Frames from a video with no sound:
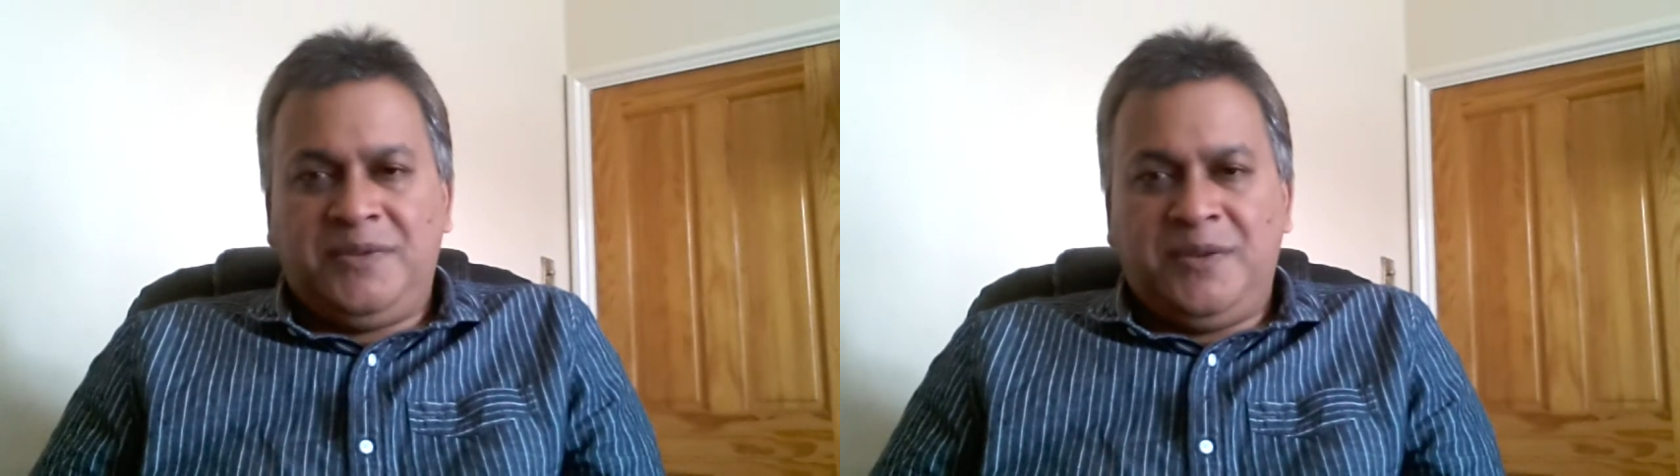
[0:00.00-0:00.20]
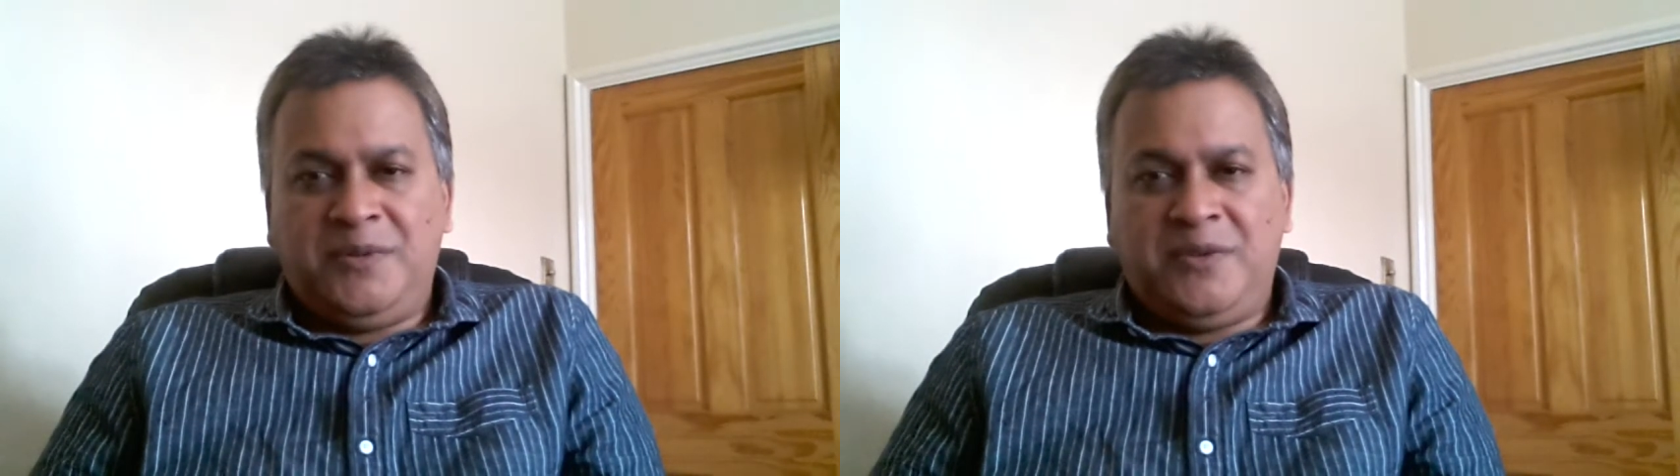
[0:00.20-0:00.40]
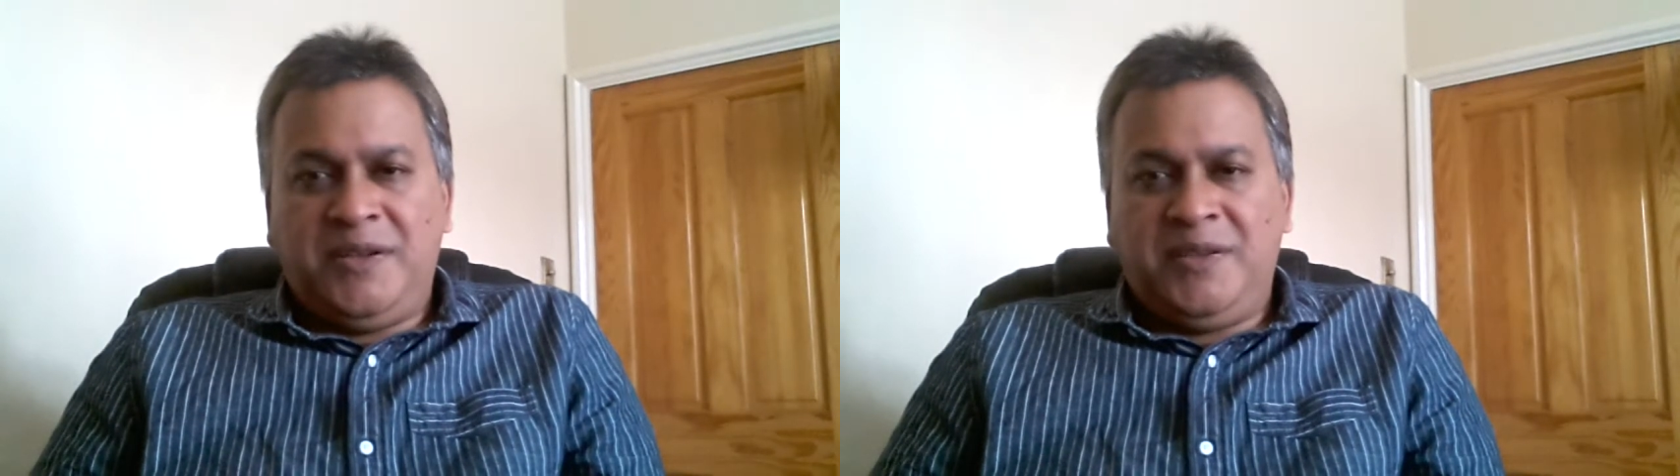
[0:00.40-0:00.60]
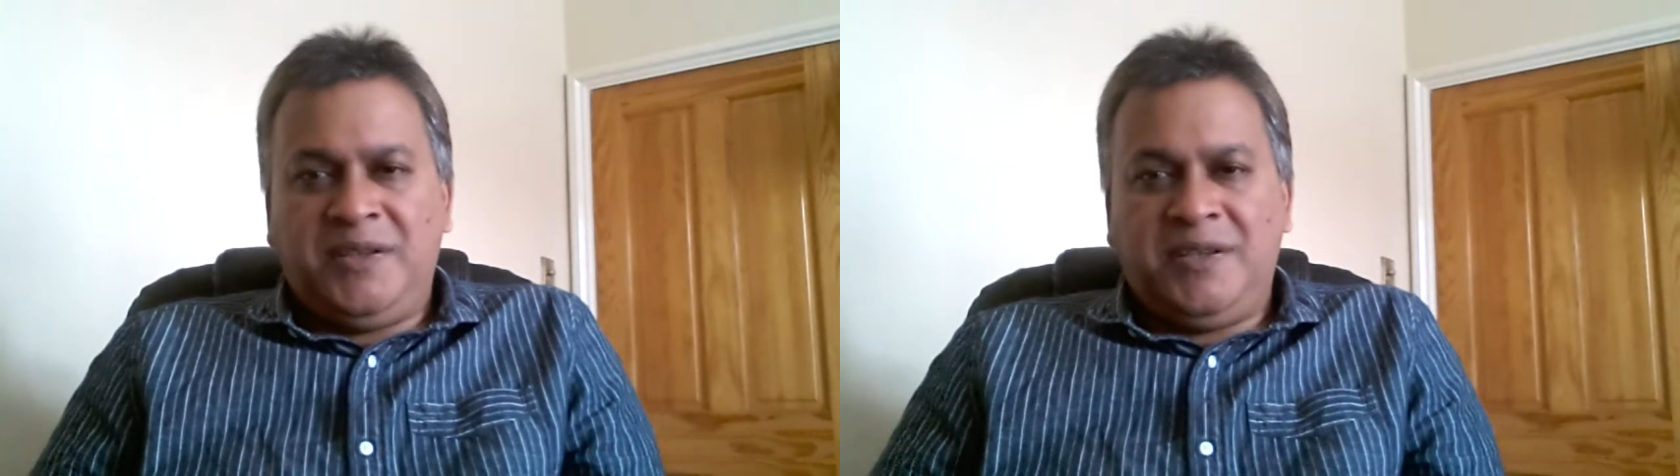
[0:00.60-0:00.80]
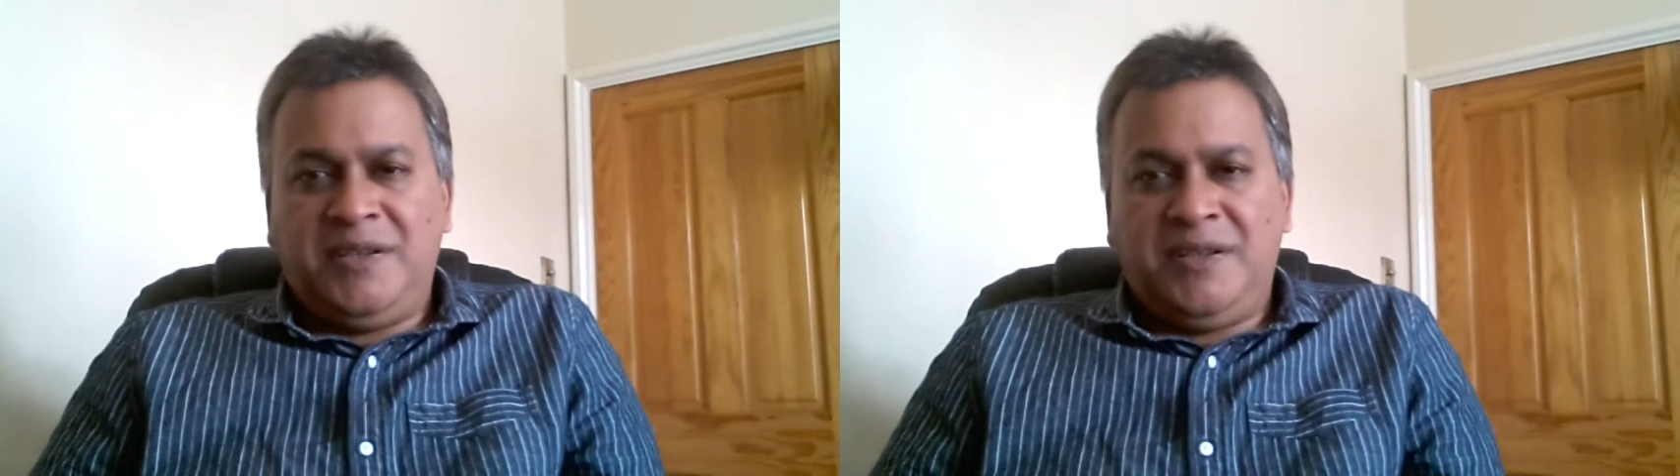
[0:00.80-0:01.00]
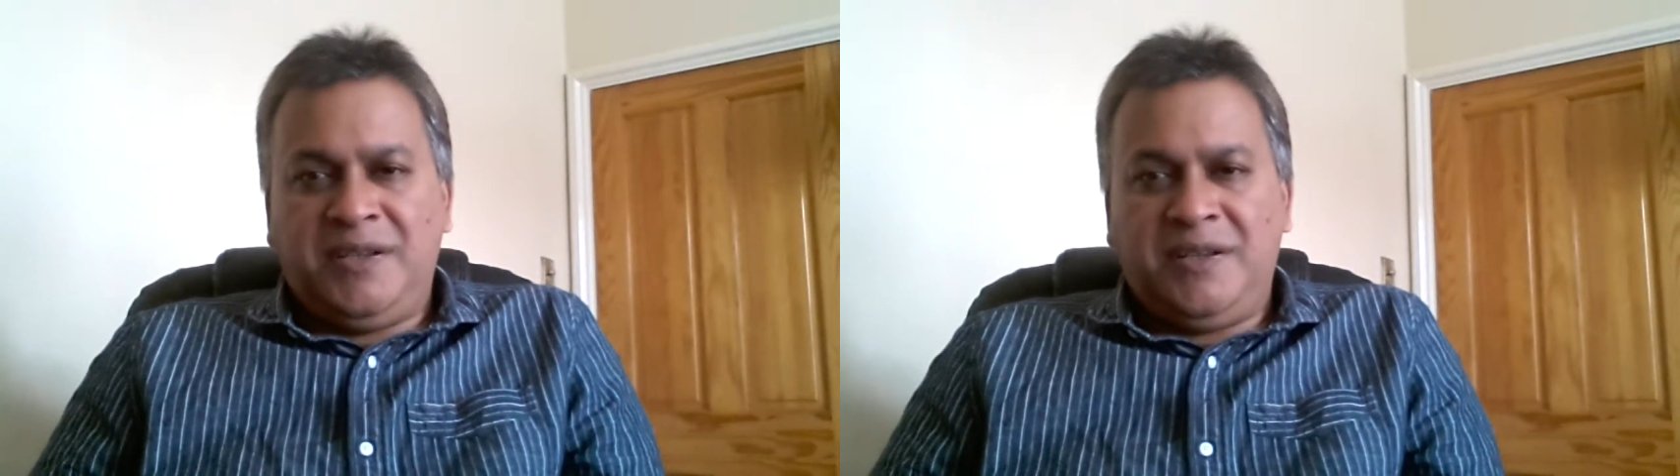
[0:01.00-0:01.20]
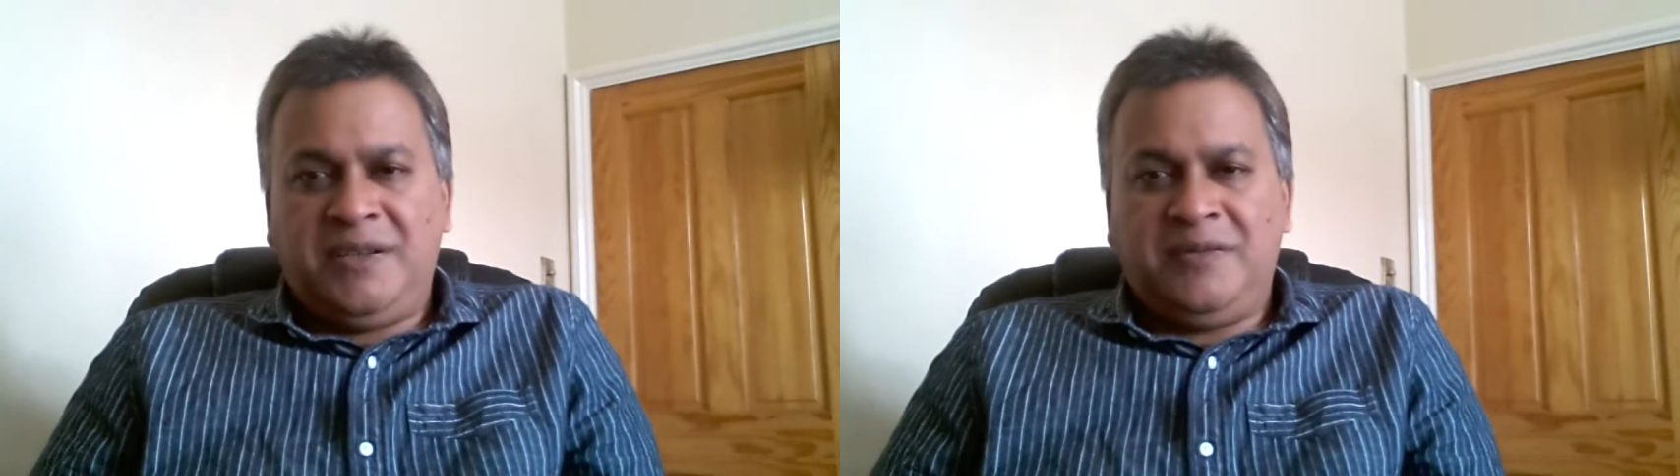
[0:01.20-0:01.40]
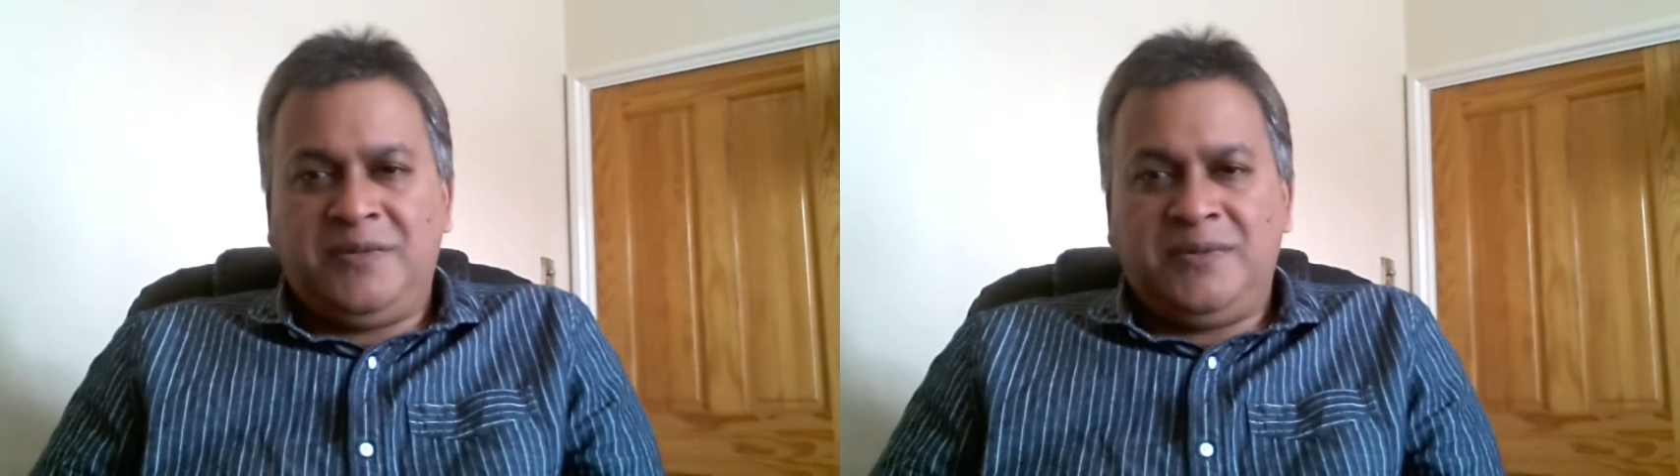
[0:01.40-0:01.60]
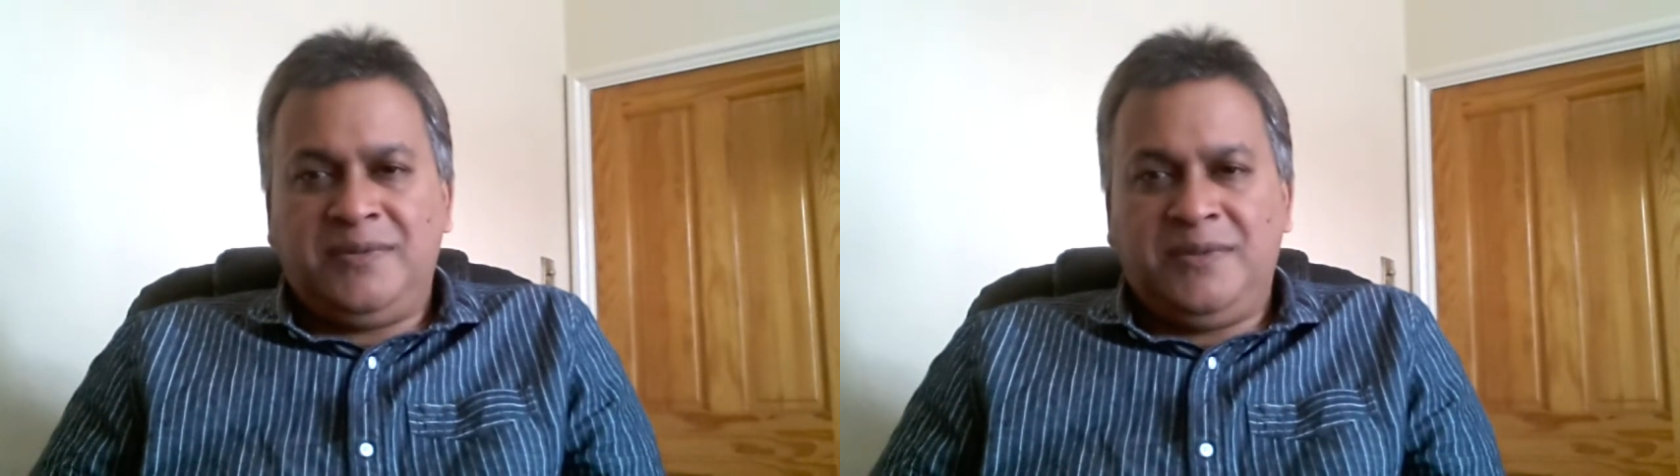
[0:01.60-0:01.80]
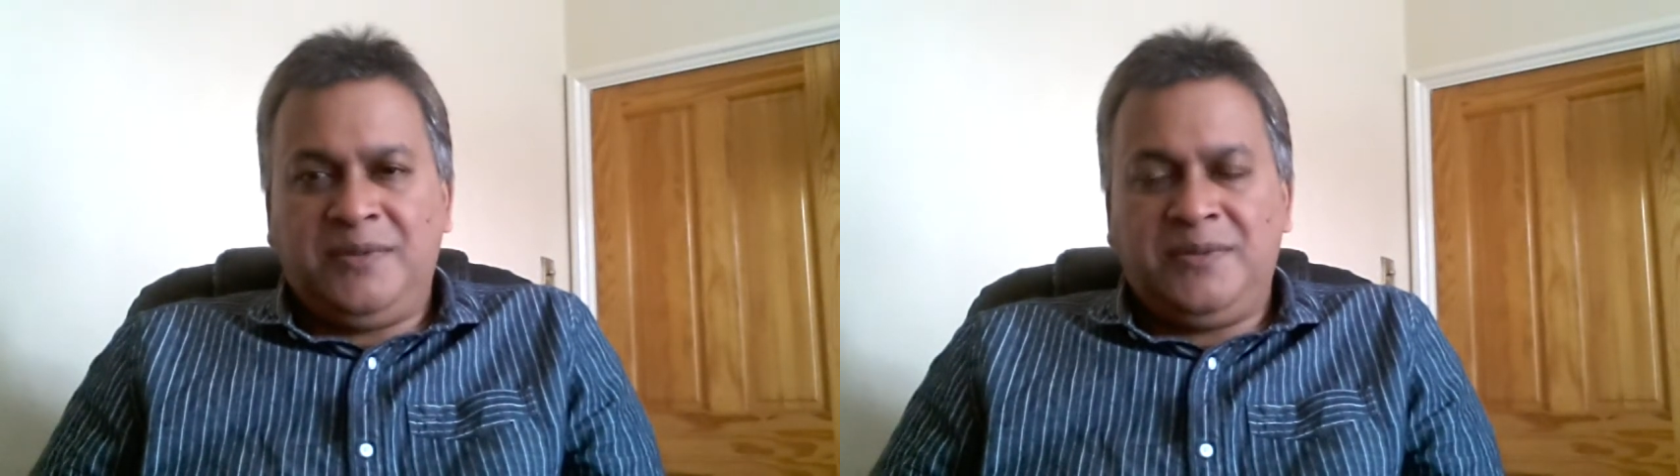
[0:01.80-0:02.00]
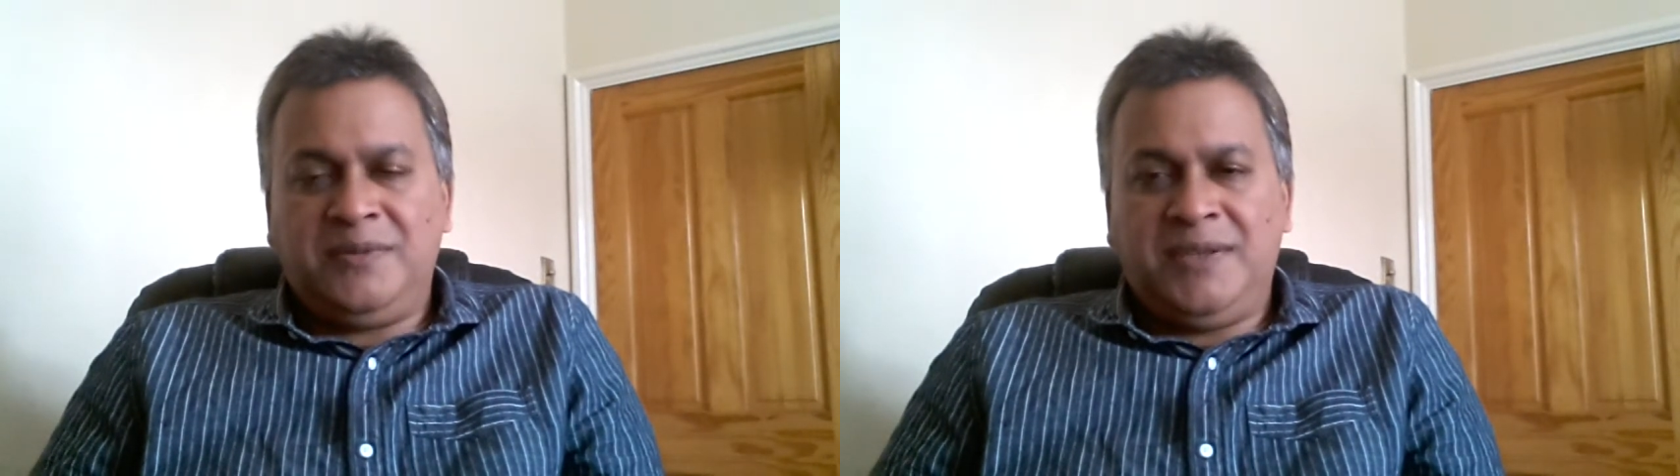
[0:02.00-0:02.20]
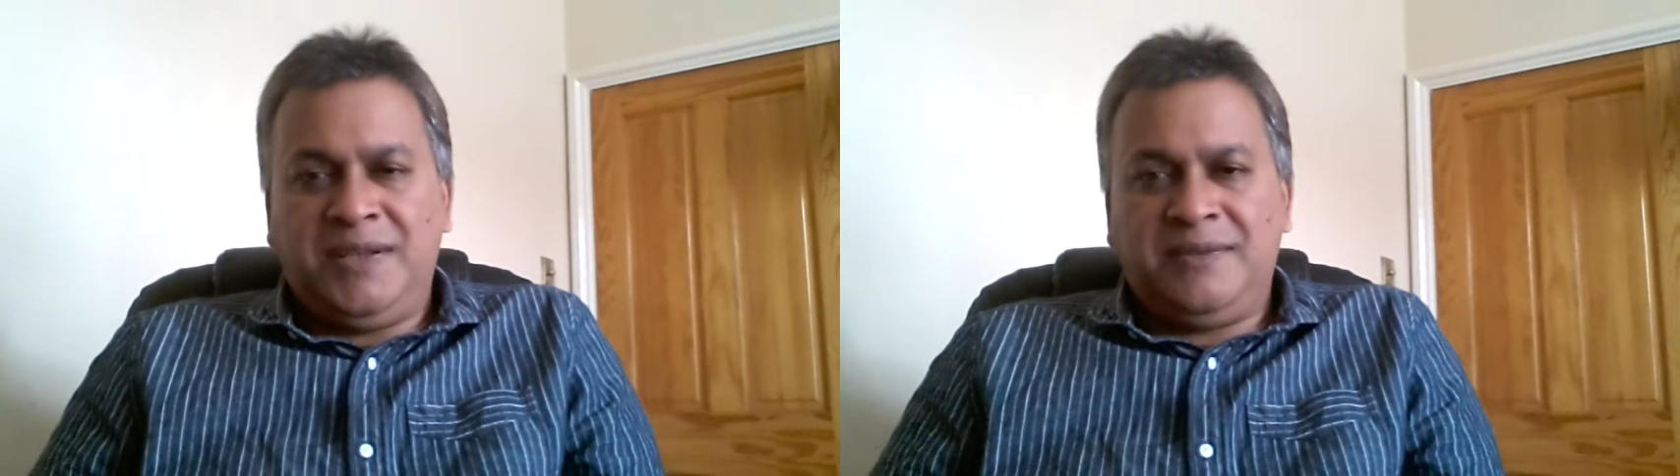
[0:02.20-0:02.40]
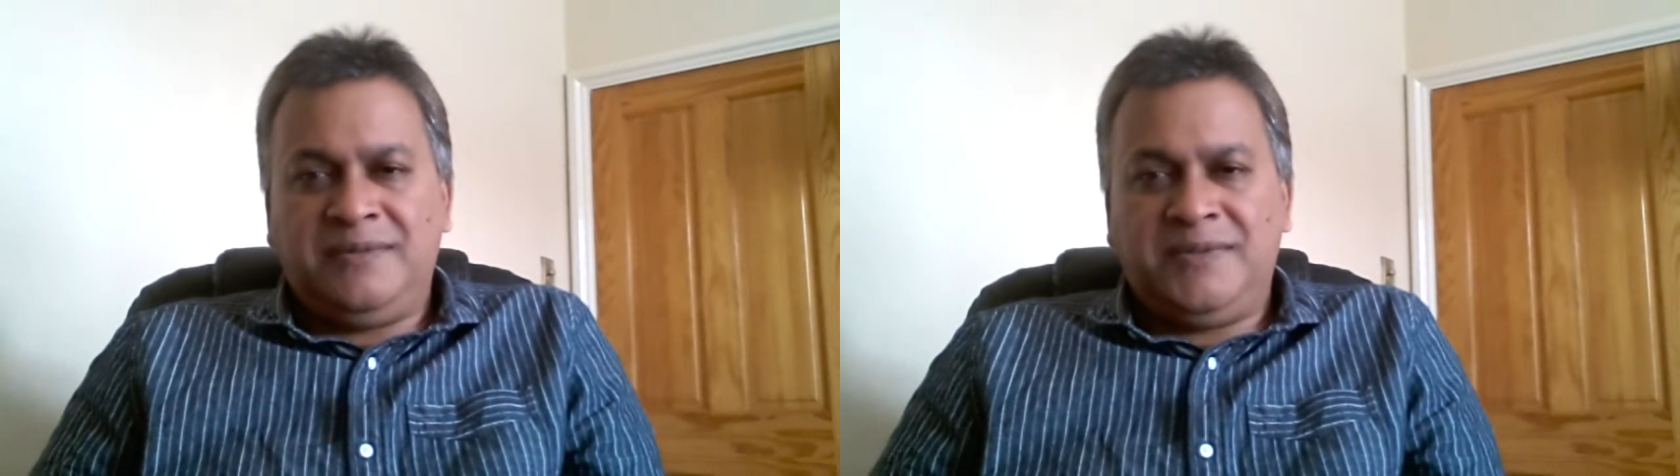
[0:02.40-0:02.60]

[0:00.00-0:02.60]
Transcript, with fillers: don't try to get a negative or don't do that.